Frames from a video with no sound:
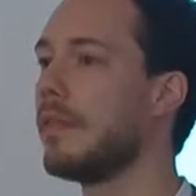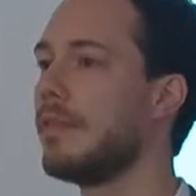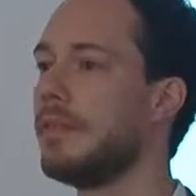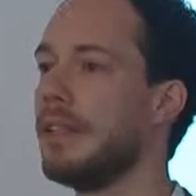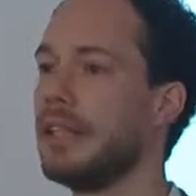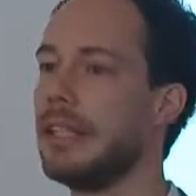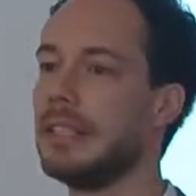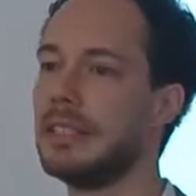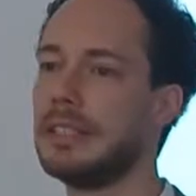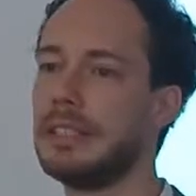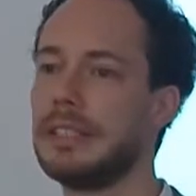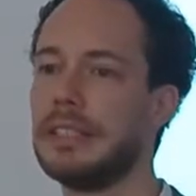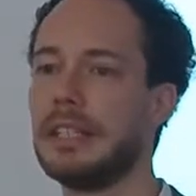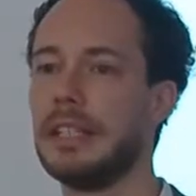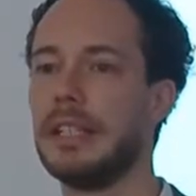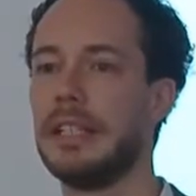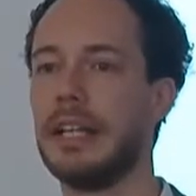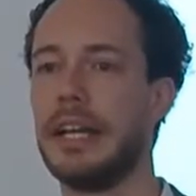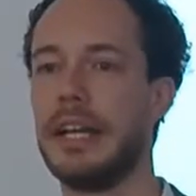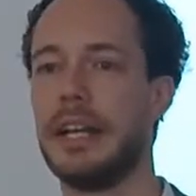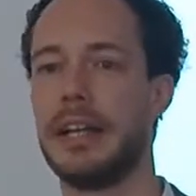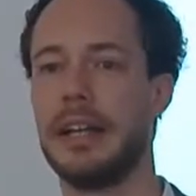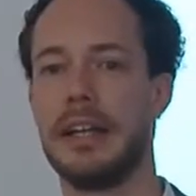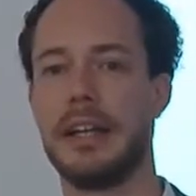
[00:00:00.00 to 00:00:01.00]
of these
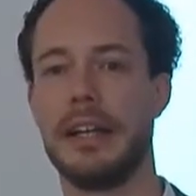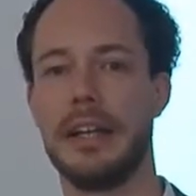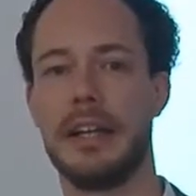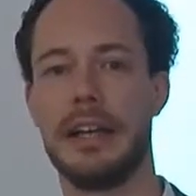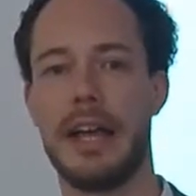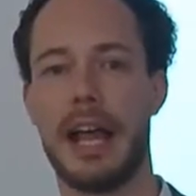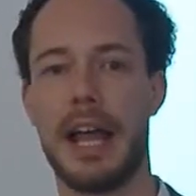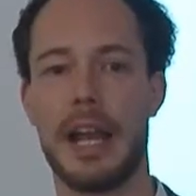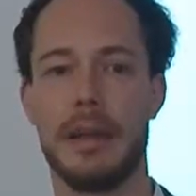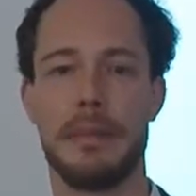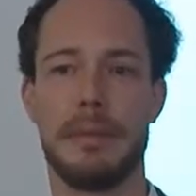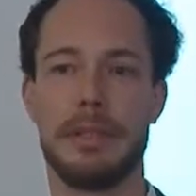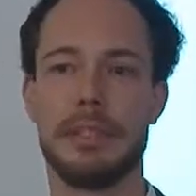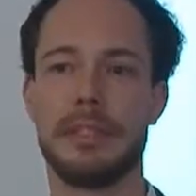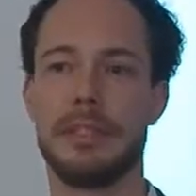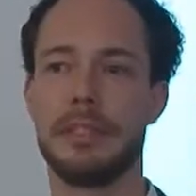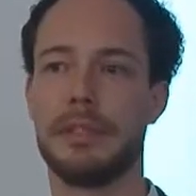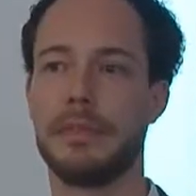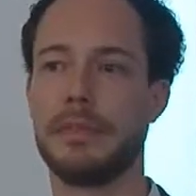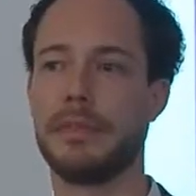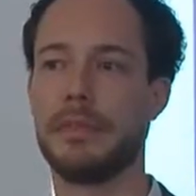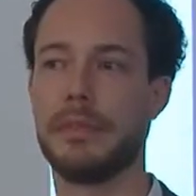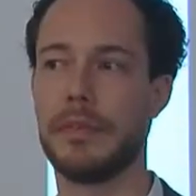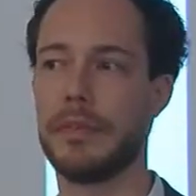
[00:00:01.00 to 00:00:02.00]
elements
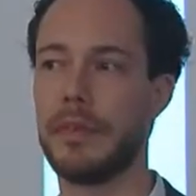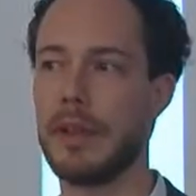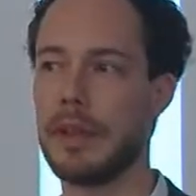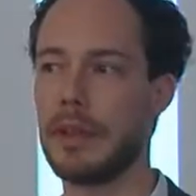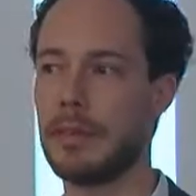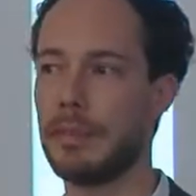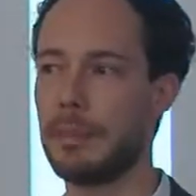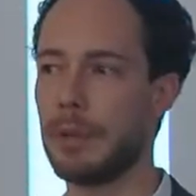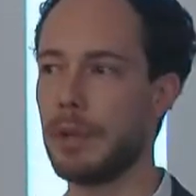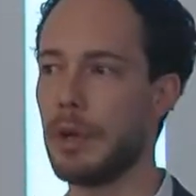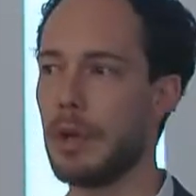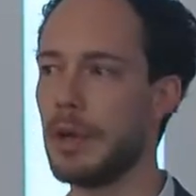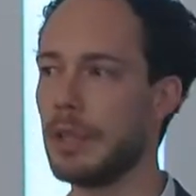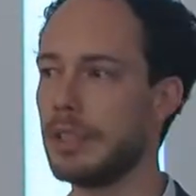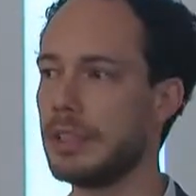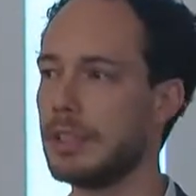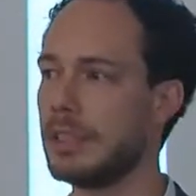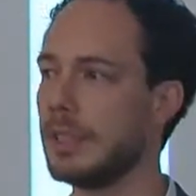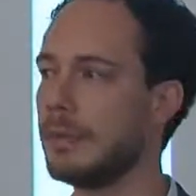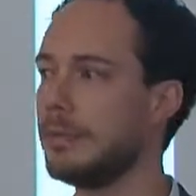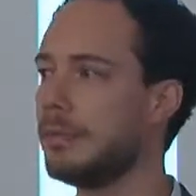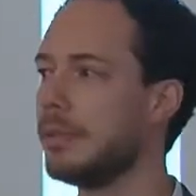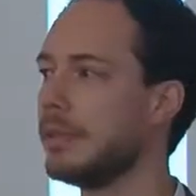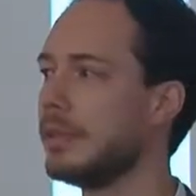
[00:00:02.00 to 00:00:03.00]
of
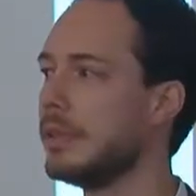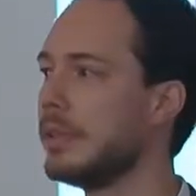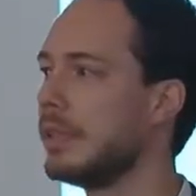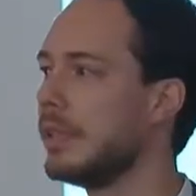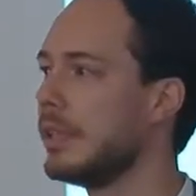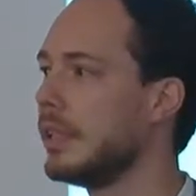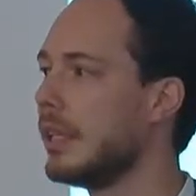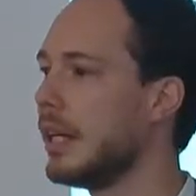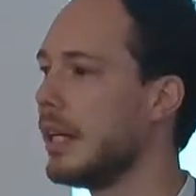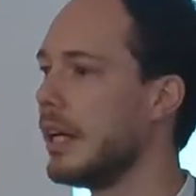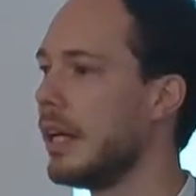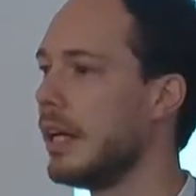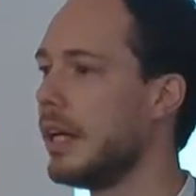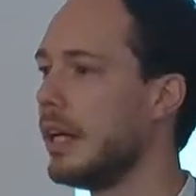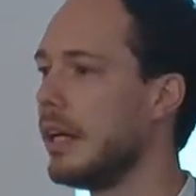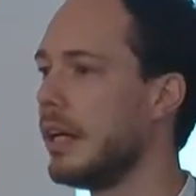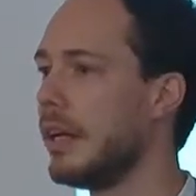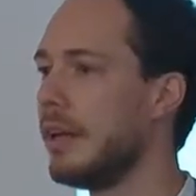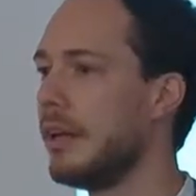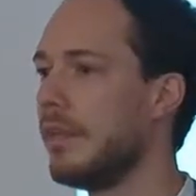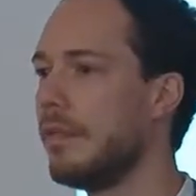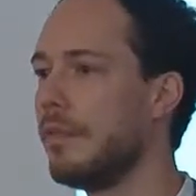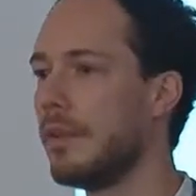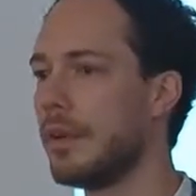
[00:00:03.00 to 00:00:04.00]
entrepreneurship
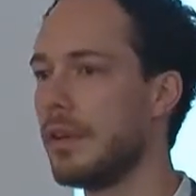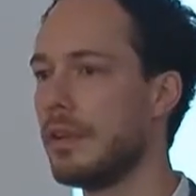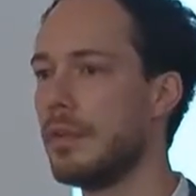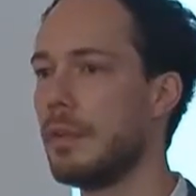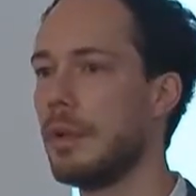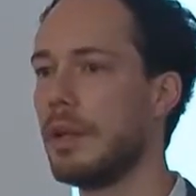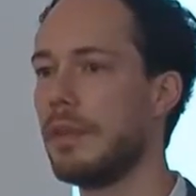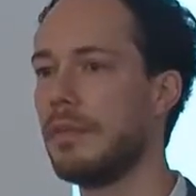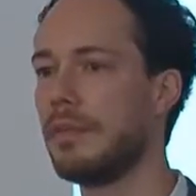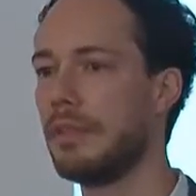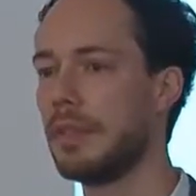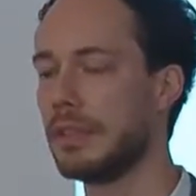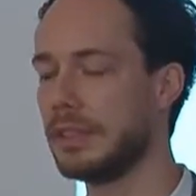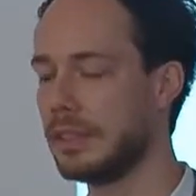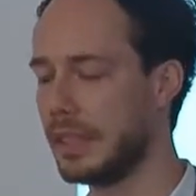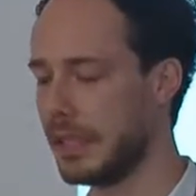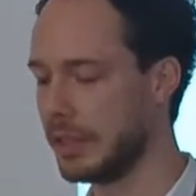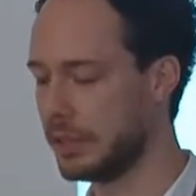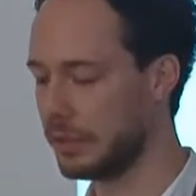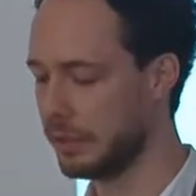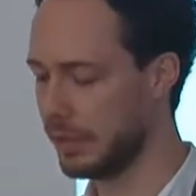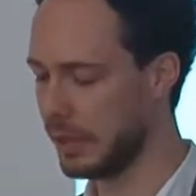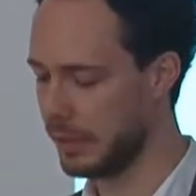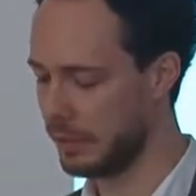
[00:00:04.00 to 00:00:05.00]
for the 21st
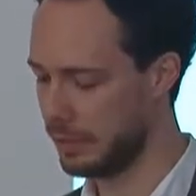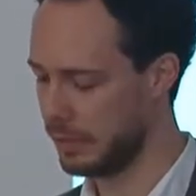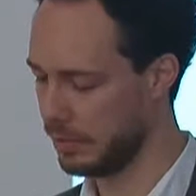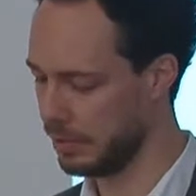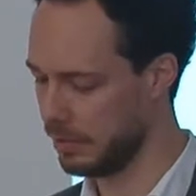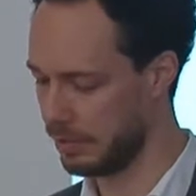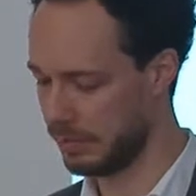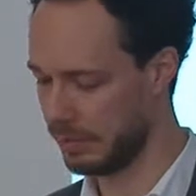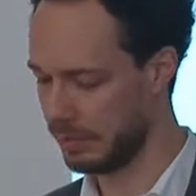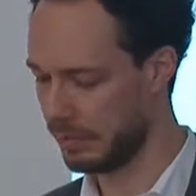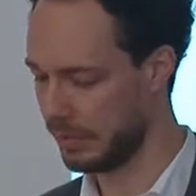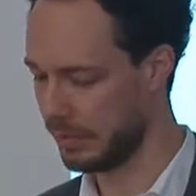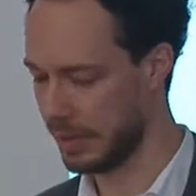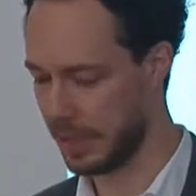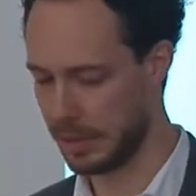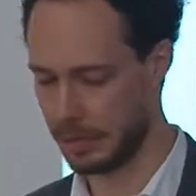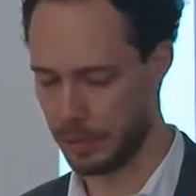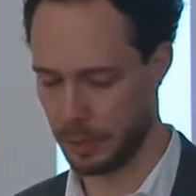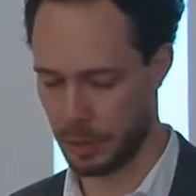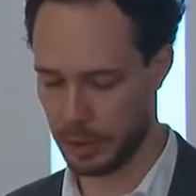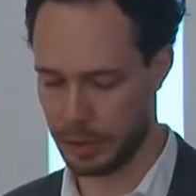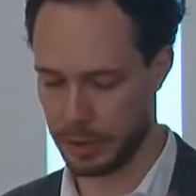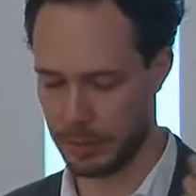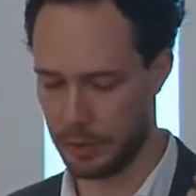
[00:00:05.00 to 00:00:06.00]
century,
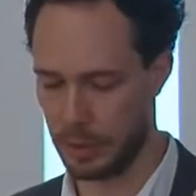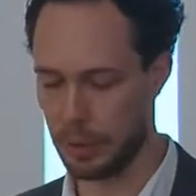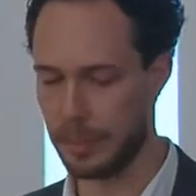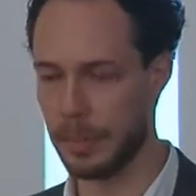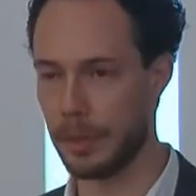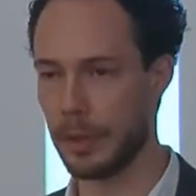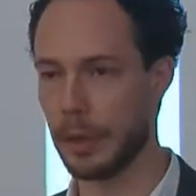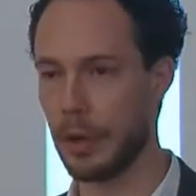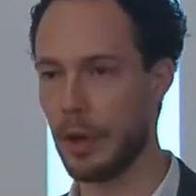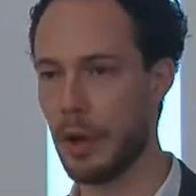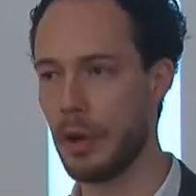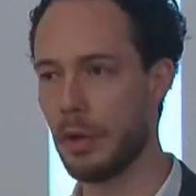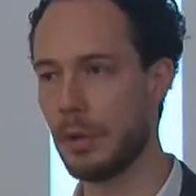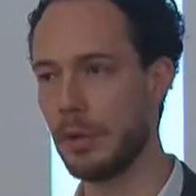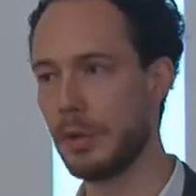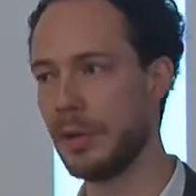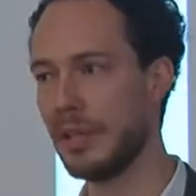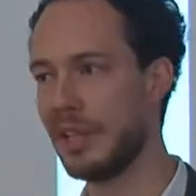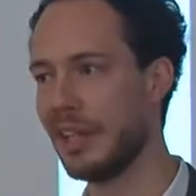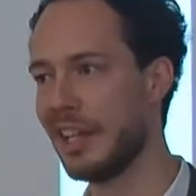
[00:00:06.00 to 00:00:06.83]
entrepreneurship 2.0,